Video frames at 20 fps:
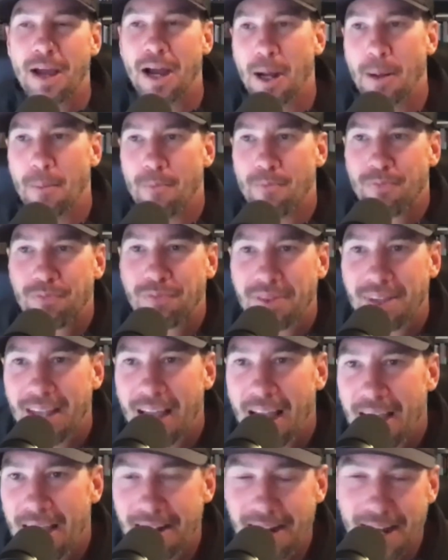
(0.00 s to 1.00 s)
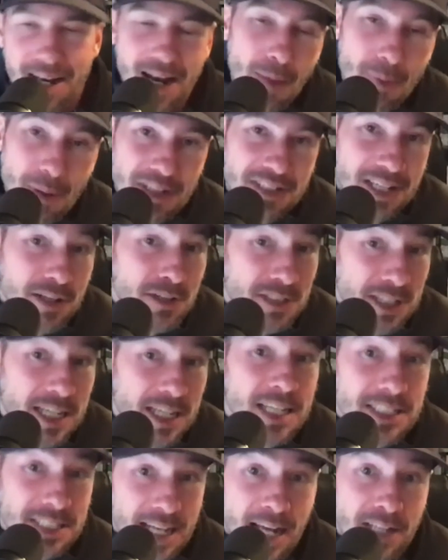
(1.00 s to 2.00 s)
And I'm not saying there's an
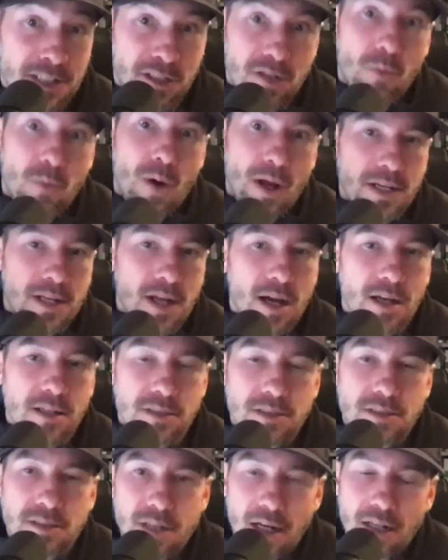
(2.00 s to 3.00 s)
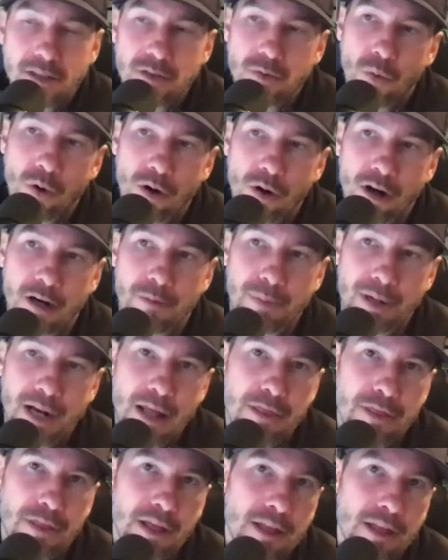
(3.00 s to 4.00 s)
easy answer to what does work, but
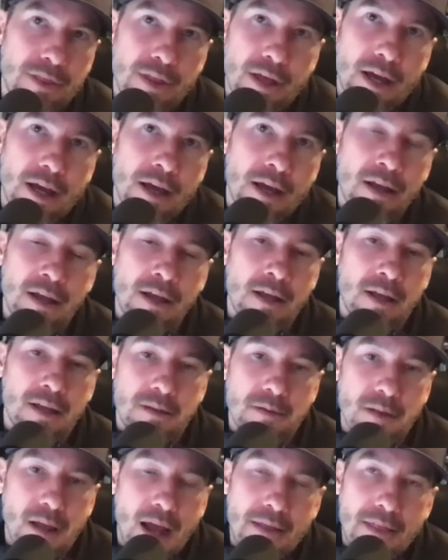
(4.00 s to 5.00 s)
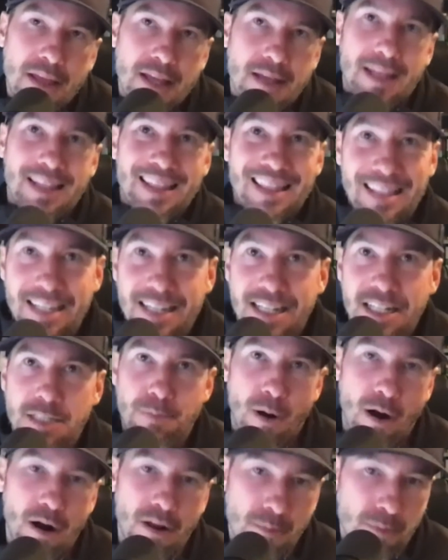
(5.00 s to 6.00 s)
I think at
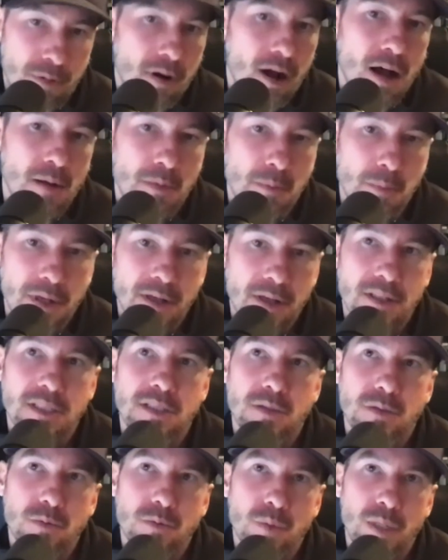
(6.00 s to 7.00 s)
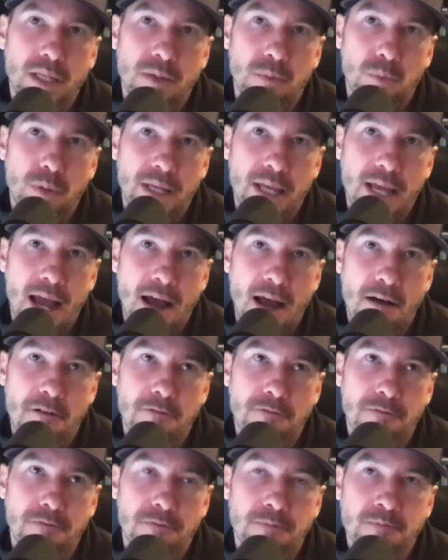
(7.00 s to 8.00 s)
least part of the problem is
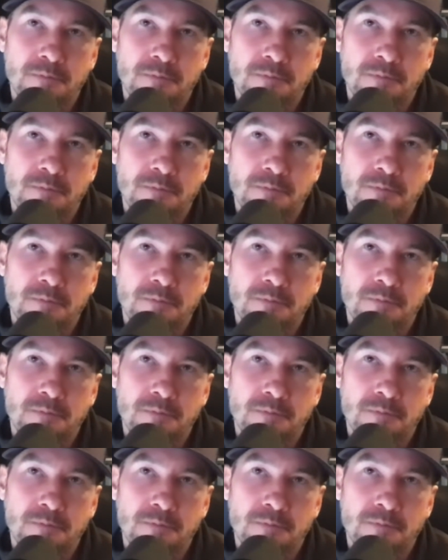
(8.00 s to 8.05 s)
we've